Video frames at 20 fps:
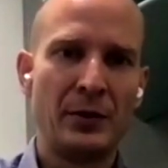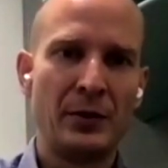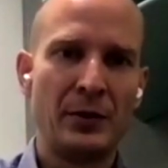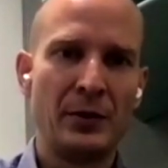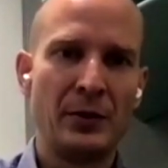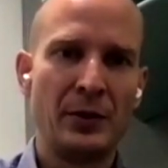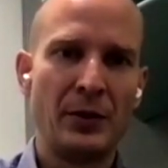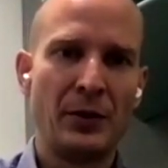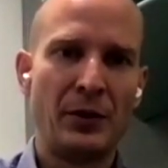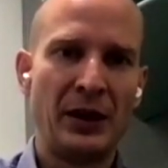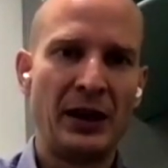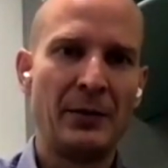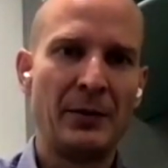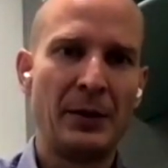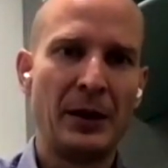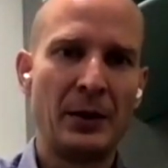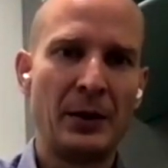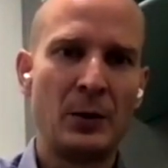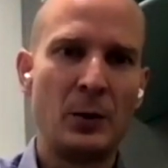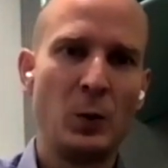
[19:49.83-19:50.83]
to think
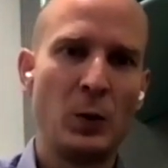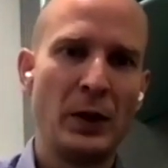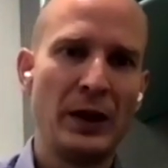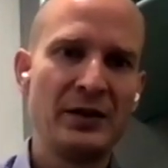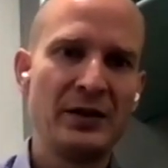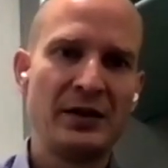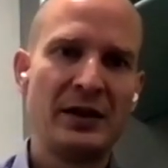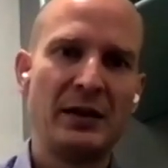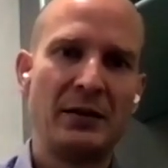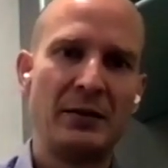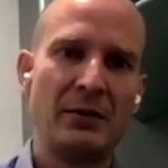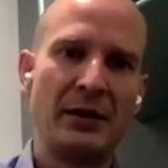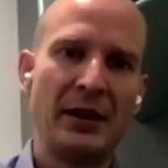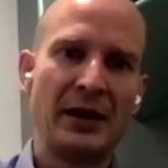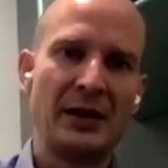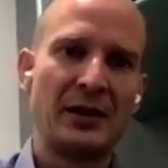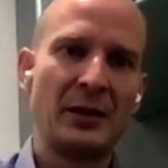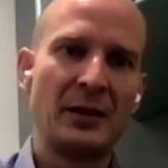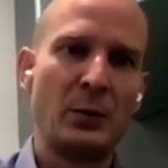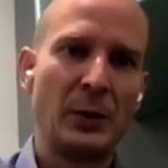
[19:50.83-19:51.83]
about what is the
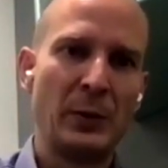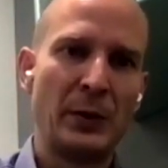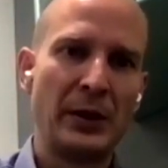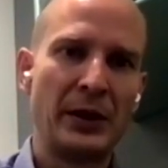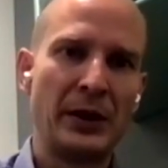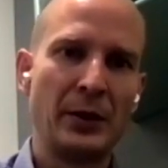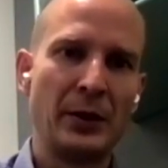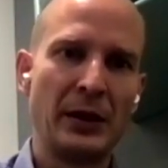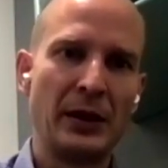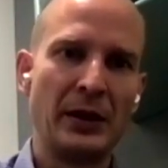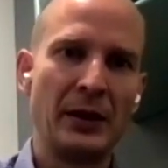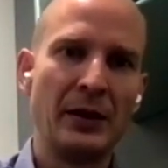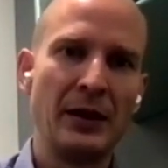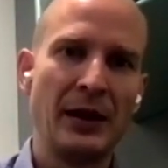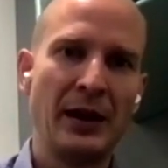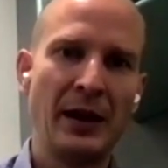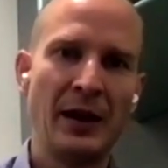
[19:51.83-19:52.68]
direction where we're going,